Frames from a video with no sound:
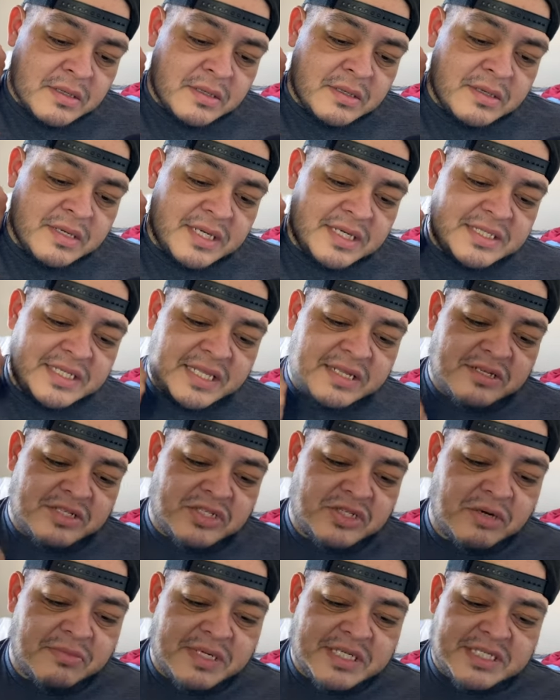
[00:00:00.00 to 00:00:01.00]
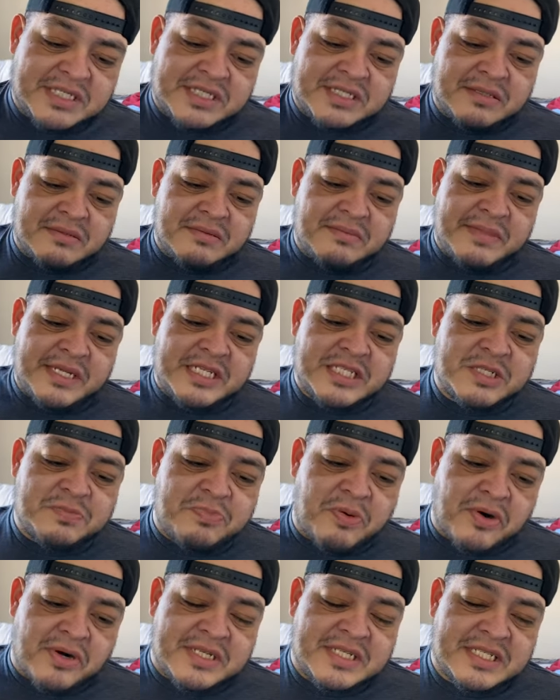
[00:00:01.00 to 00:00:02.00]
is that there's so much. I mean,
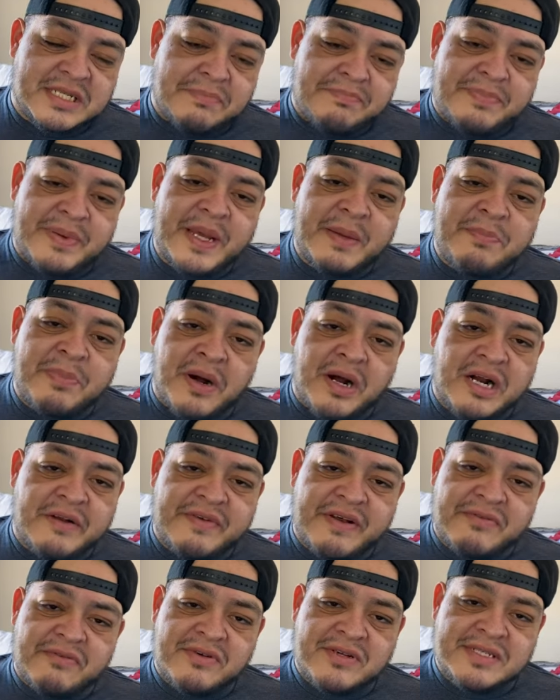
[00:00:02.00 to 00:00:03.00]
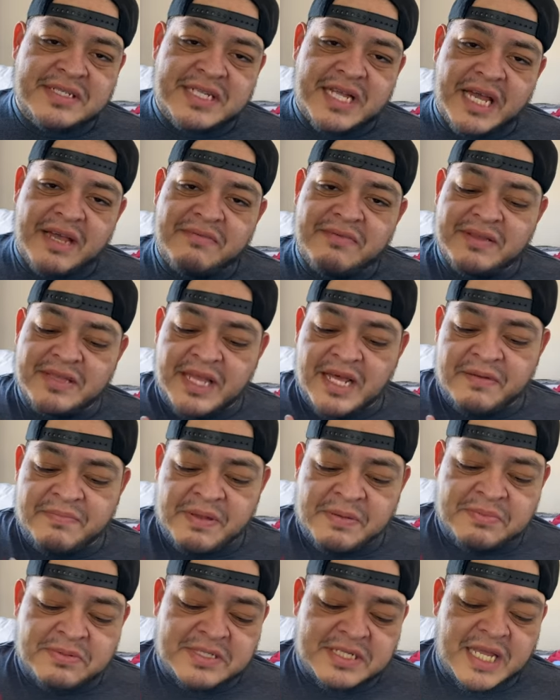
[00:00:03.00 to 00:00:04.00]
sports is a big part of everyone's life, a lot of
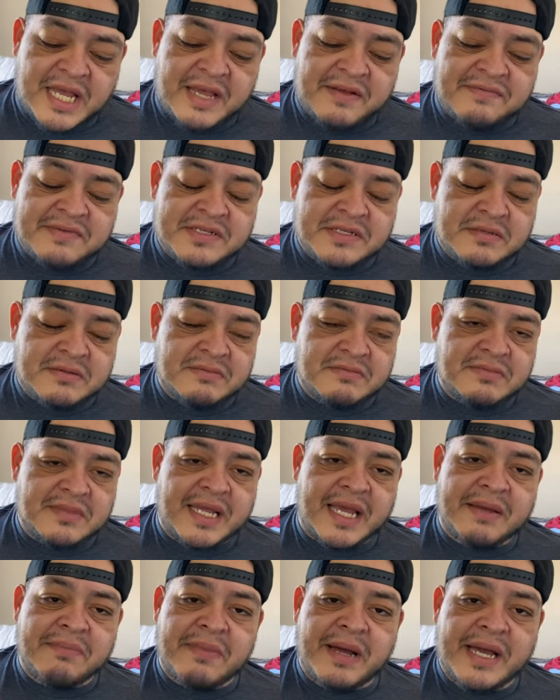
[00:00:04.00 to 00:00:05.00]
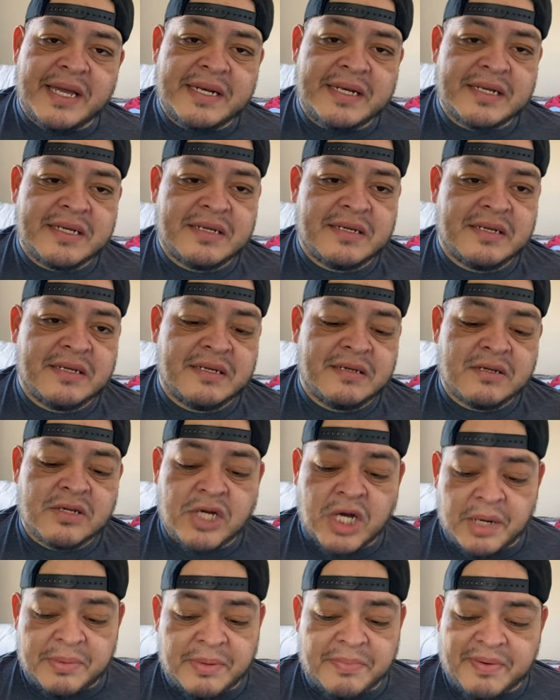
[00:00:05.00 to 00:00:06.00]
people's lives, like mine.
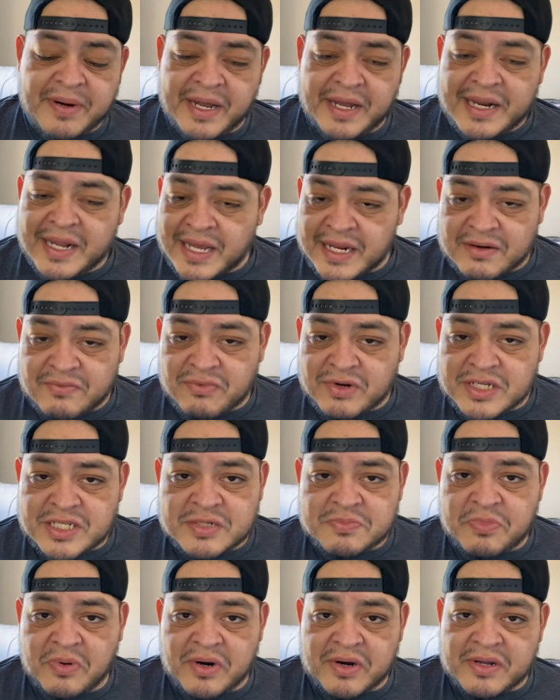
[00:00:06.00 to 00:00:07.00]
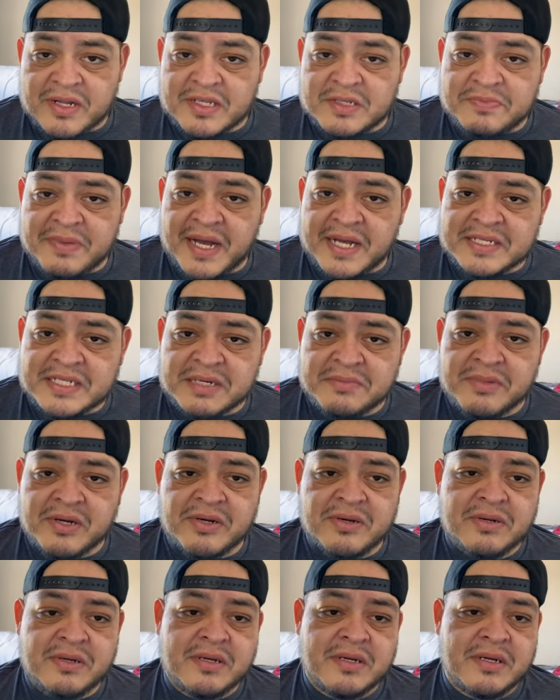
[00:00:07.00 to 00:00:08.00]
Kobe Bryant had one sport, and that was basketball.
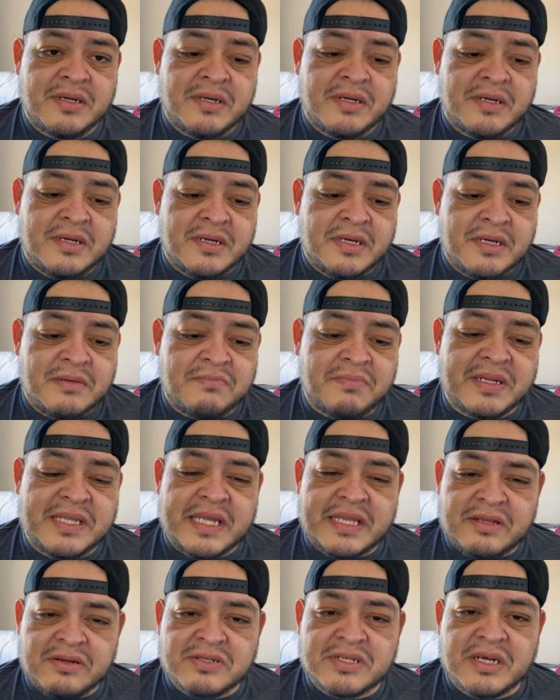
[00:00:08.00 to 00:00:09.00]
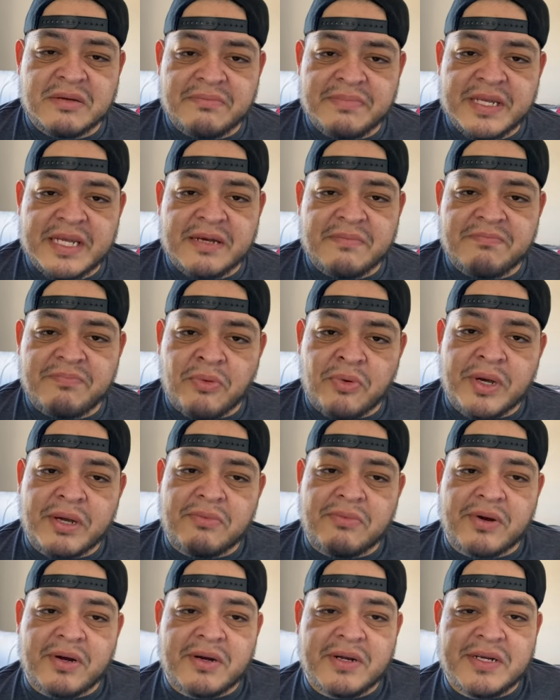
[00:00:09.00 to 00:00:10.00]
But then there's going to be a point
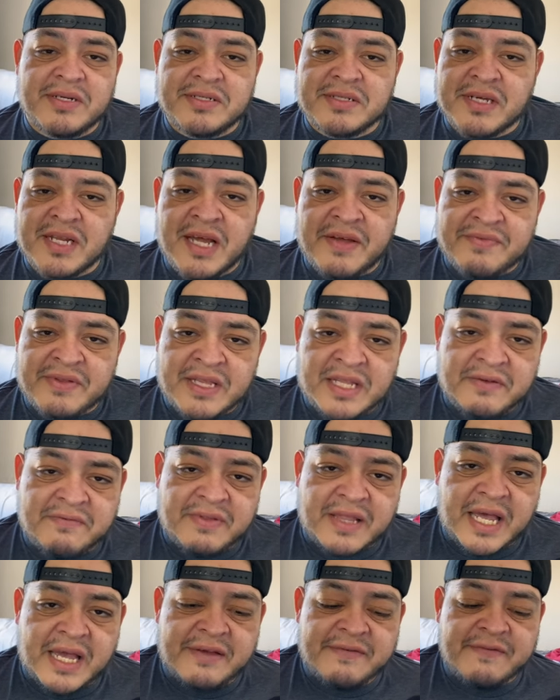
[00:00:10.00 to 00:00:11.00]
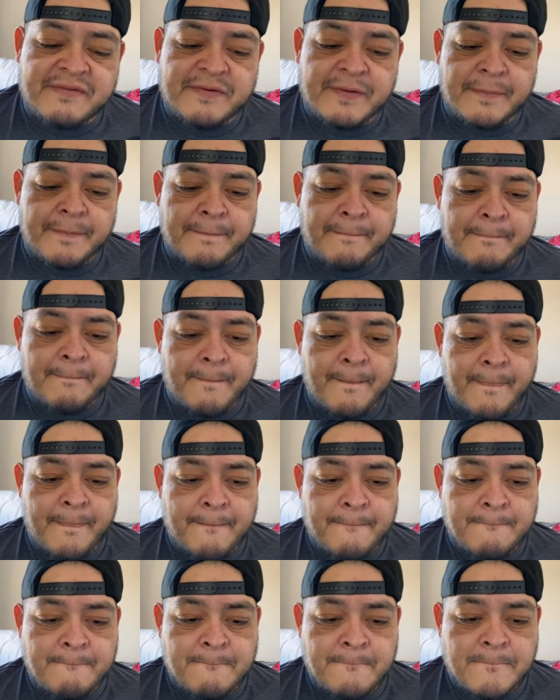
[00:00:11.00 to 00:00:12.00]
where you're just going to have to live life.
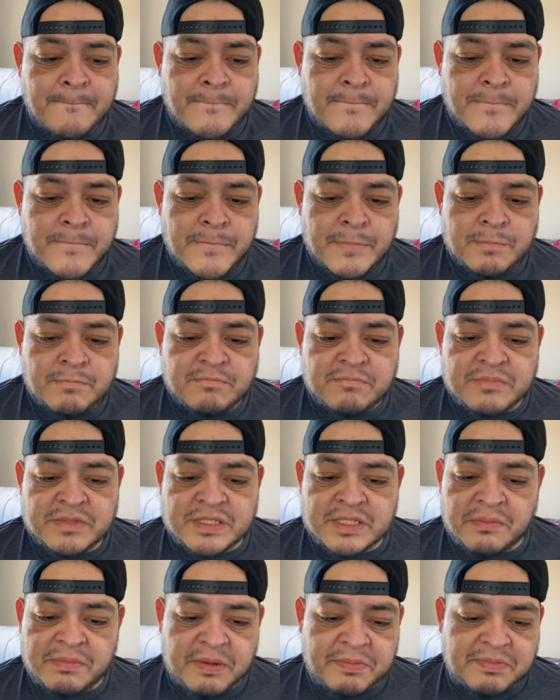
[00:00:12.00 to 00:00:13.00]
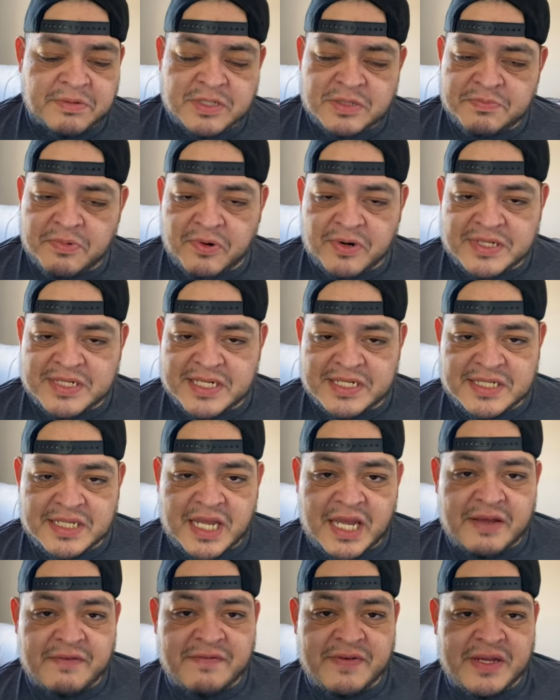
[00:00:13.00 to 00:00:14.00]
But some people's sports is life,